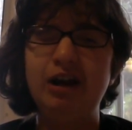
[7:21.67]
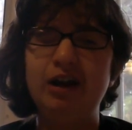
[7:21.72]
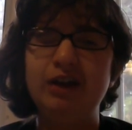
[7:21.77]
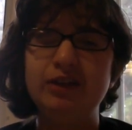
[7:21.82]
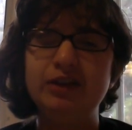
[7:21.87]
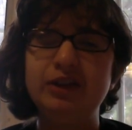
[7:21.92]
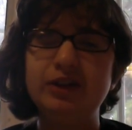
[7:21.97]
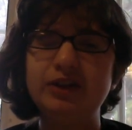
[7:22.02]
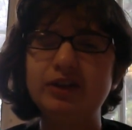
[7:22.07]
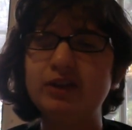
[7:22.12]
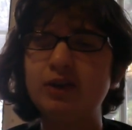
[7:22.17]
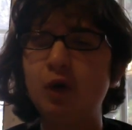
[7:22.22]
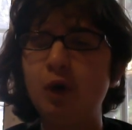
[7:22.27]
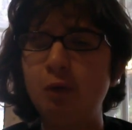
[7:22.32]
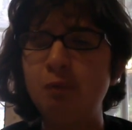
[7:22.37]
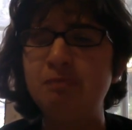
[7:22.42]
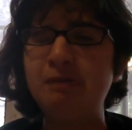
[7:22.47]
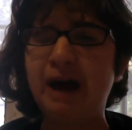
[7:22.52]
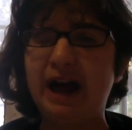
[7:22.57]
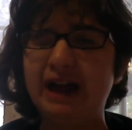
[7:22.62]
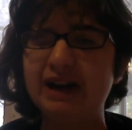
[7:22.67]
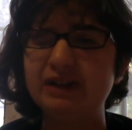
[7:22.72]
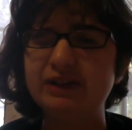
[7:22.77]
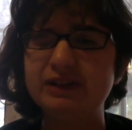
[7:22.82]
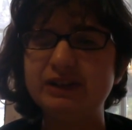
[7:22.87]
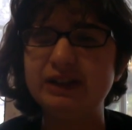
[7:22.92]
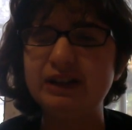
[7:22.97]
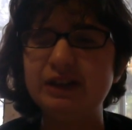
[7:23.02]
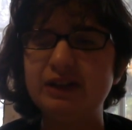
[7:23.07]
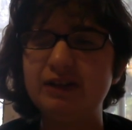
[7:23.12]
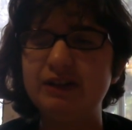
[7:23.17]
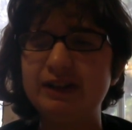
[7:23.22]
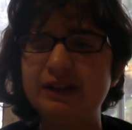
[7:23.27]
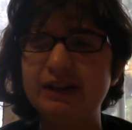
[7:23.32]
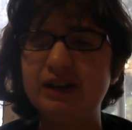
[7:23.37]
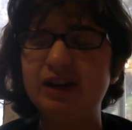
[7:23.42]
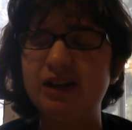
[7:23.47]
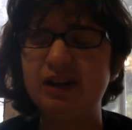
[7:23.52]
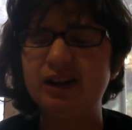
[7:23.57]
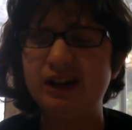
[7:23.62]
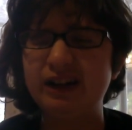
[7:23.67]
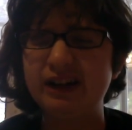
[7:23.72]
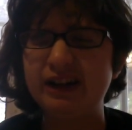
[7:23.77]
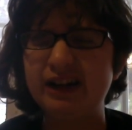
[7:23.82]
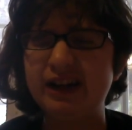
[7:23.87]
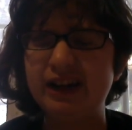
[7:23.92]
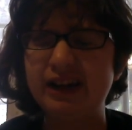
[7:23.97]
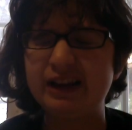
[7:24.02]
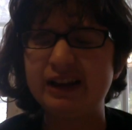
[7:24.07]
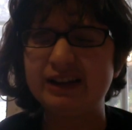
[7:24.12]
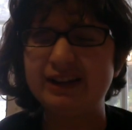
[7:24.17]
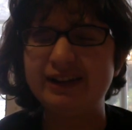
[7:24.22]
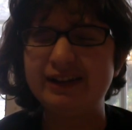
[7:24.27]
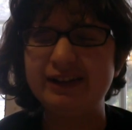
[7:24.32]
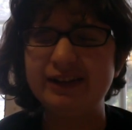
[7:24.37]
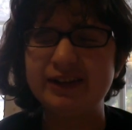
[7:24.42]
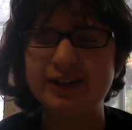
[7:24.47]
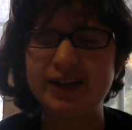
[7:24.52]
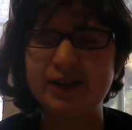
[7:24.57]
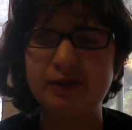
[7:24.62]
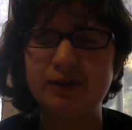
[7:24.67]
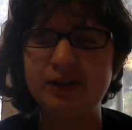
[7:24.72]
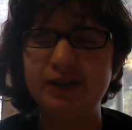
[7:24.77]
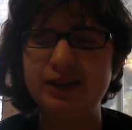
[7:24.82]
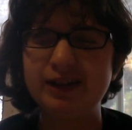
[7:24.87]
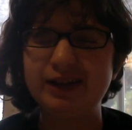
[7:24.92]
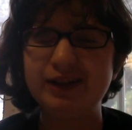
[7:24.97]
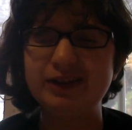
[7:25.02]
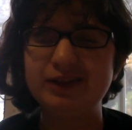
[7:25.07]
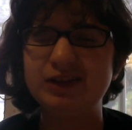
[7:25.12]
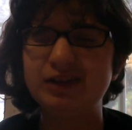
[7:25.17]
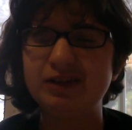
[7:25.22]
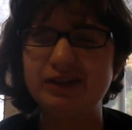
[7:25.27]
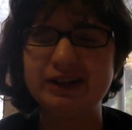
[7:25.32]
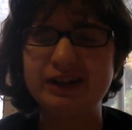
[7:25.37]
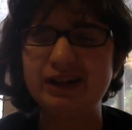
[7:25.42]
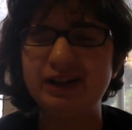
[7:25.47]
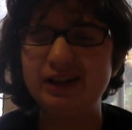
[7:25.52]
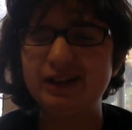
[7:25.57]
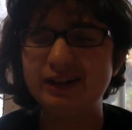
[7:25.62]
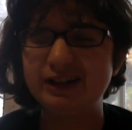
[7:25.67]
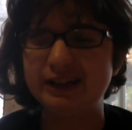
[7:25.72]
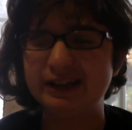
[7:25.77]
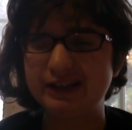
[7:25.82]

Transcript: there's this whole battle scene going on, and Clary's like, "What the hell's going on?"